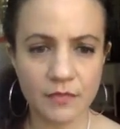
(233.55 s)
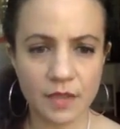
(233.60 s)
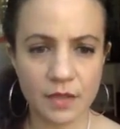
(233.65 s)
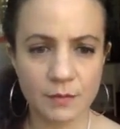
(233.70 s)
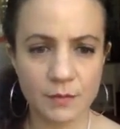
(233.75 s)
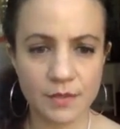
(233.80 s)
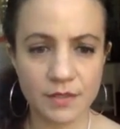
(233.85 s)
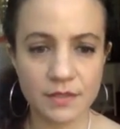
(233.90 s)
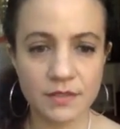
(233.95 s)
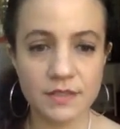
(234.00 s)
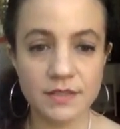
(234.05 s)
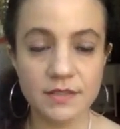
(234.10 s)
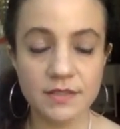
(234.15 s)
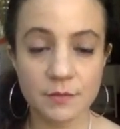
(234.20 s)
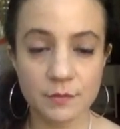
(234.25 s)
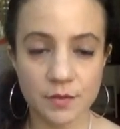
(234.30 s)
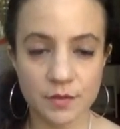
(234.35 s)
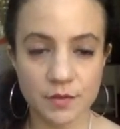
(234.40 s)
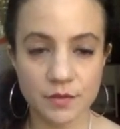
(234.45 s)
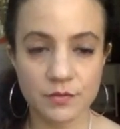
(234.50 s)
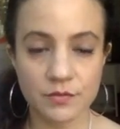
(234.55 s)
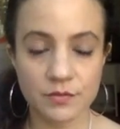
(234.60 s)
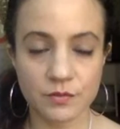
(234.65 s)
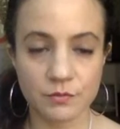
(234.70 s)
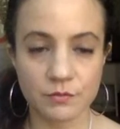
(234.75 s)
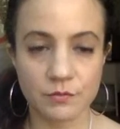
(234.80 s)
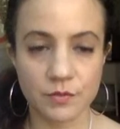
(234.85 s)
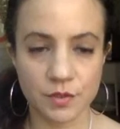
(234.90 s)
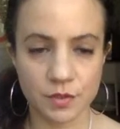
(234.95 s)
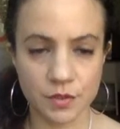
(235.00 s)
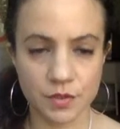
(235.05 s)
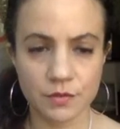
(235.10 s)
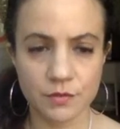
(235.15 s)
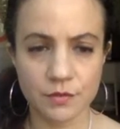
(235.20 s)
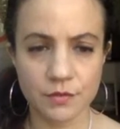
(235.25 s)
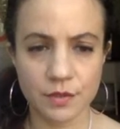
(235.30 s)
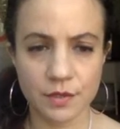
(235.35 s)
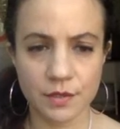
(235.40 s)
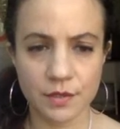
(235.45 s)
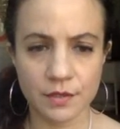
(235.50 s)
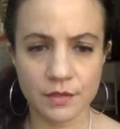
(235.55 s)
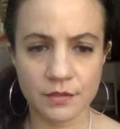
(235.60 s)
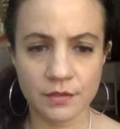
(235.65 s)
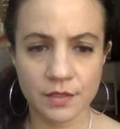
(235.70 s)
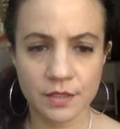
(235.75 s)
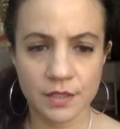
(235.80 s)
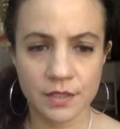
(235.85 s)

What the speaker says: but this is someone who's mature,